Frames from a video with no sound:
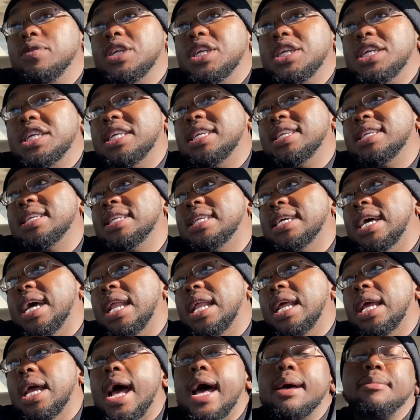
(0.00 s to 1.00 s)
She's
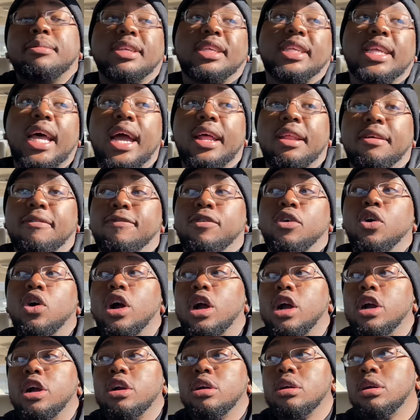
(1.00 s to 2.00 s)
excited, I'm excited for
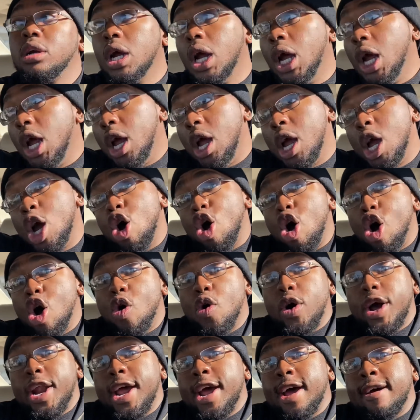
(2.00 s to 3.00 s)
her. Or
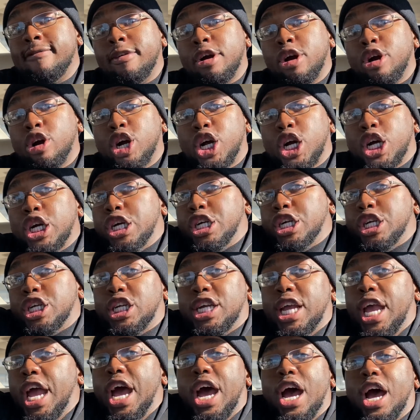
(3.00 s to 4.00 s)
whatever, cause
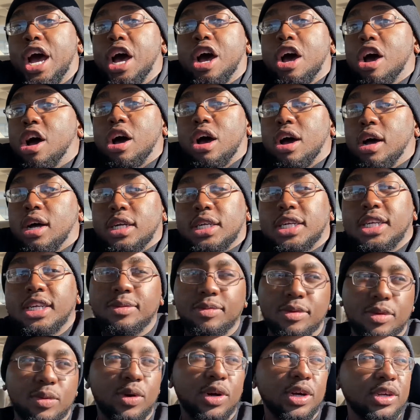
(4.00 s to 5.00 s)
yeah, she
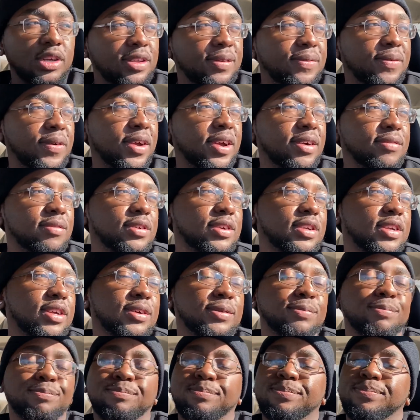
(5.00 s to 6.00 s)
been wanting this forever, so
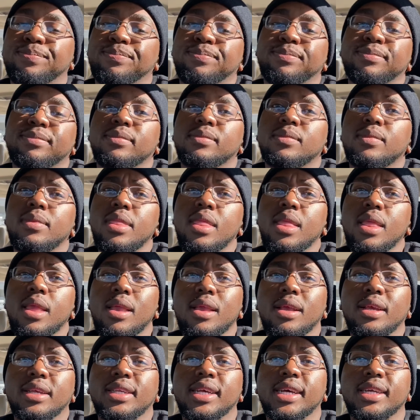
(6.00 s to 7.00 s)

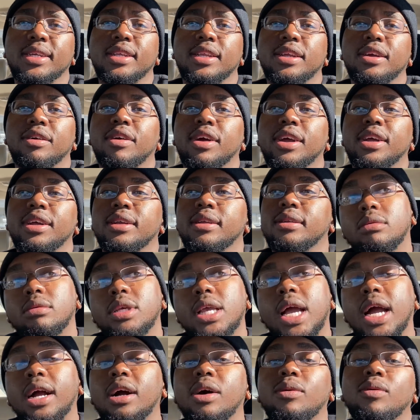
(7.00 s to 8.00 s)
it's actually great.
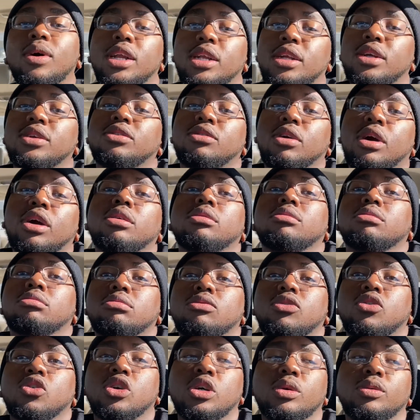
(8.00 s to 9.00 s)
Y'all gonna watch us grow,
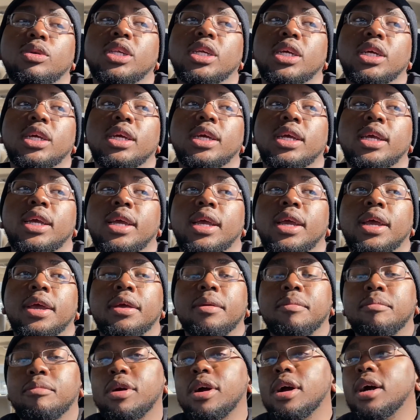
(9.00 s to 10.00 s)
you know what I'm saying?
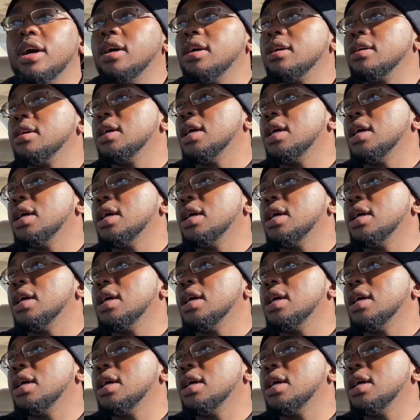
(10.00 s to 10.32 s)
Bruh,